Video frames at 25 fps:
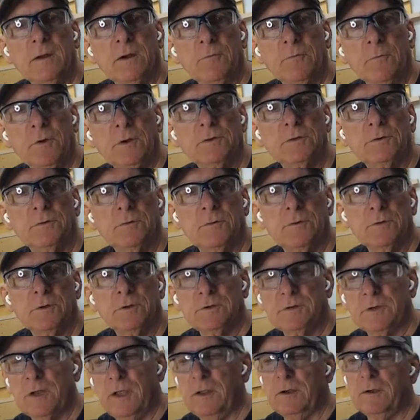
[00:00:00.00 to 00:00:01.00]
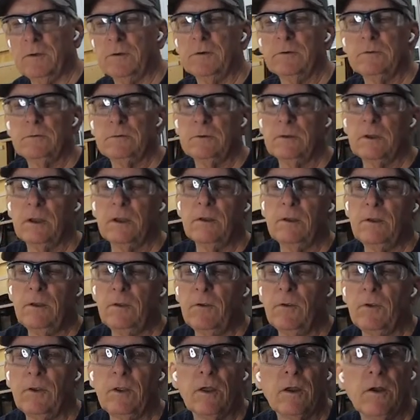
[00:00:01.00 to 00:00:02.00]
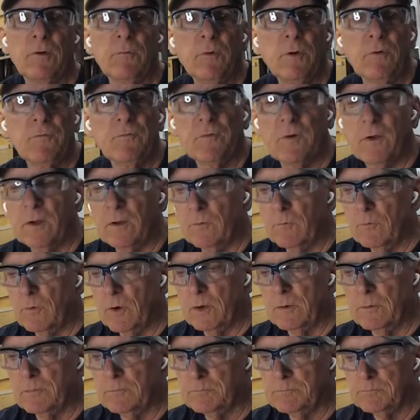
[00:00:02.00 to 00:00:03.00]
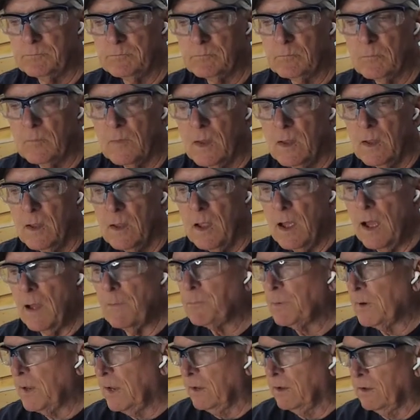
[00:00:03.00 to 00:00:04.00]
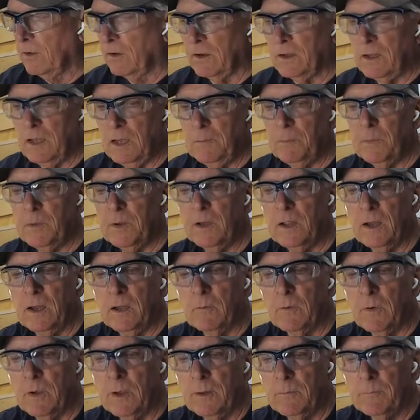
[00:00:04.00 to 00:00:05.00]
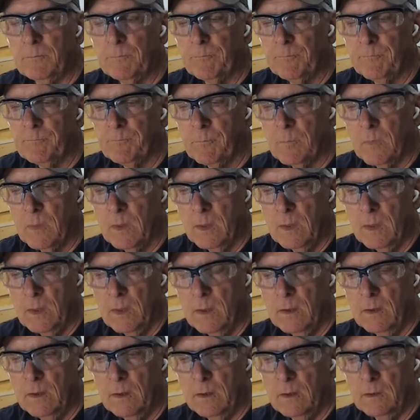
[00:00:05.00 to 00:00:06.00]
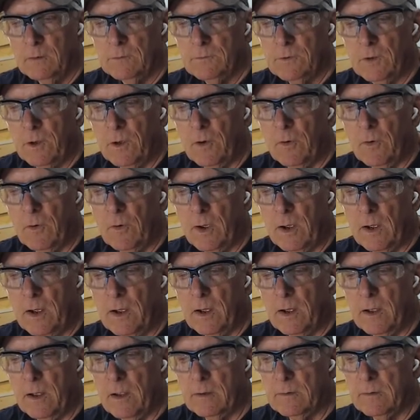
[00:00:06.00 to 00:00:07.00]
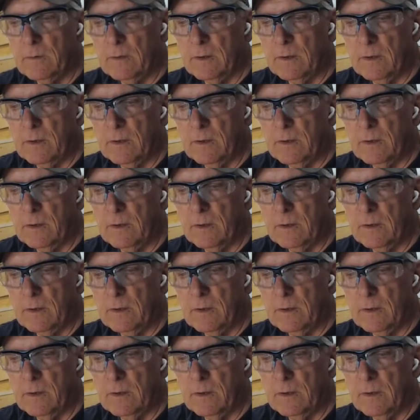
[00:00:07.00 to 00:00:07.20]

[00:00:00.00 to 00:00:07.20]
in the original container, then you can get a refund. Well, I'm probably going to keep it anyway. So